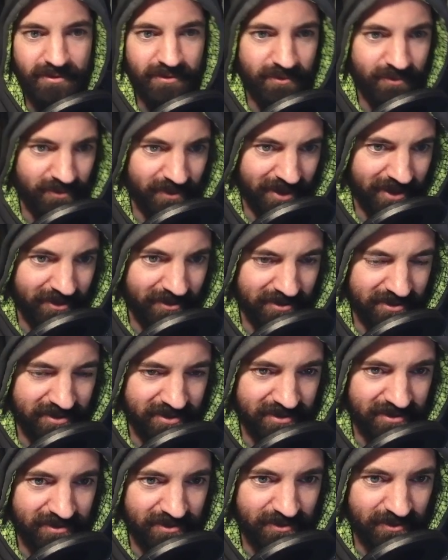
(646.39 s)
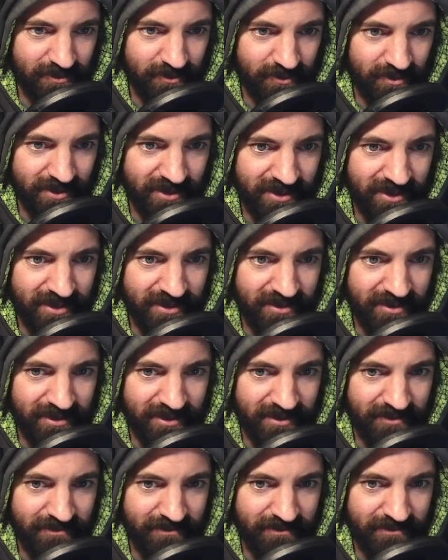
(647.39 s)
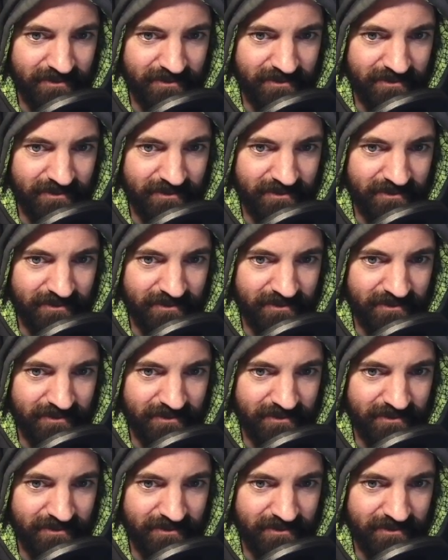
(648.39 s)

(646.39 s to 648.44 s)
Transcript: route. Why not?